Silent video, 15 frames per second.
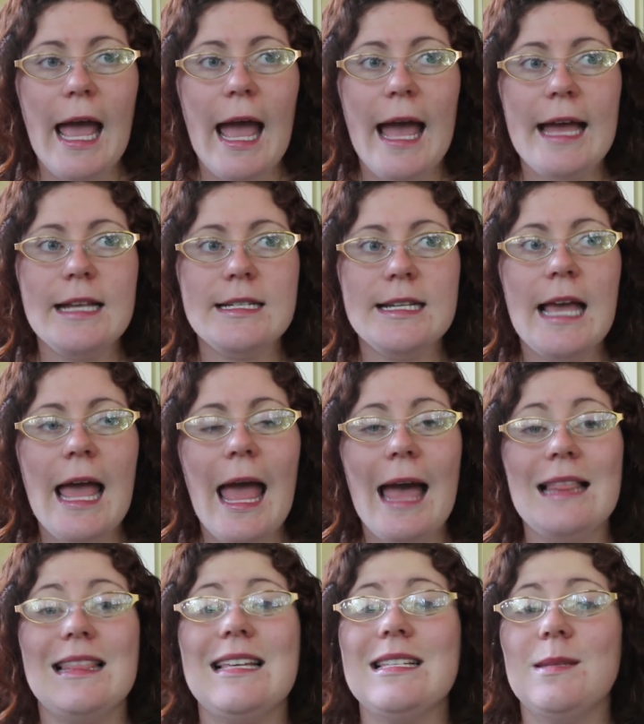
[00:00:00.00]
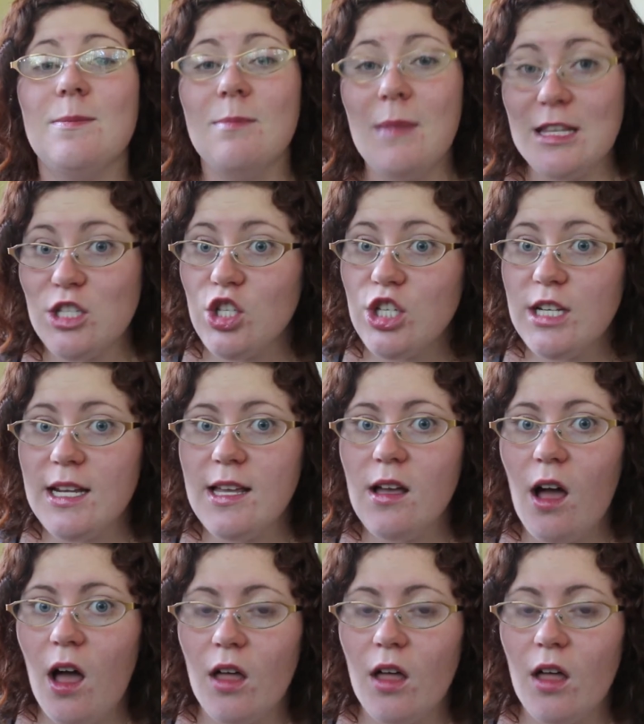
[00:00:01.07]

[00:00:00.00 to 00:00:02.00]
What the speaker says: at least mentioning